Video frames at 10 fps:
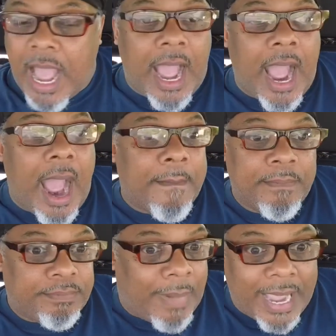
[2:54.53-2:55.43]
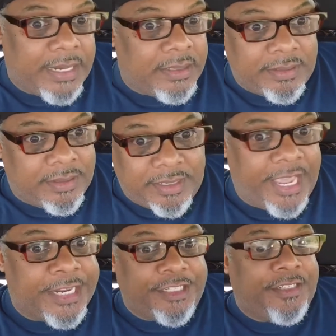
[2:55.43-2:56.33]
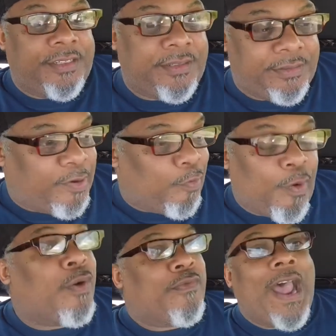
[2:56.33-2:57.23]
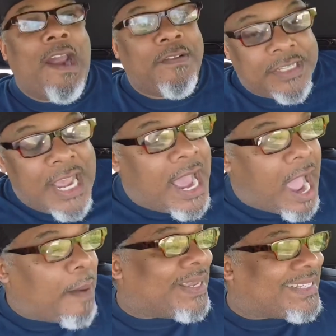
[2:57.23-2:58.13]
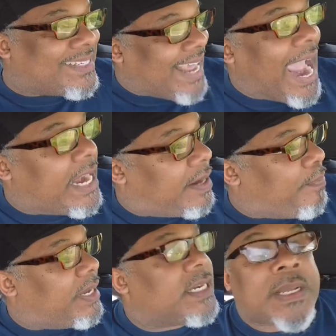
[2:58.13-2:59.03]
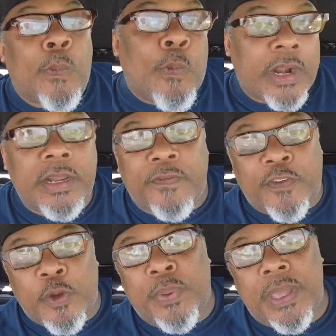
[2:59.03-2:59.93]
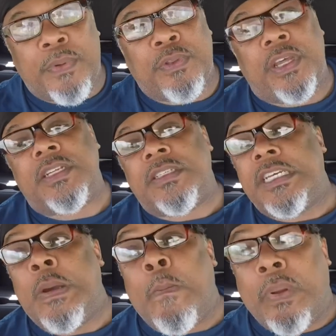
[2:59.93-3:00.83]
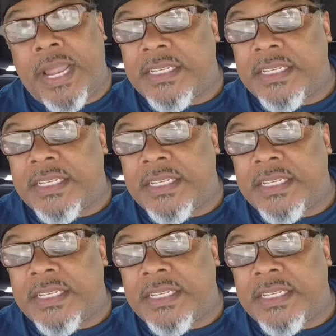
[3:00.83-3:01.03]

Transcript: I might catch coronavirus. I'm excited because I'm one of the few people that are still blessed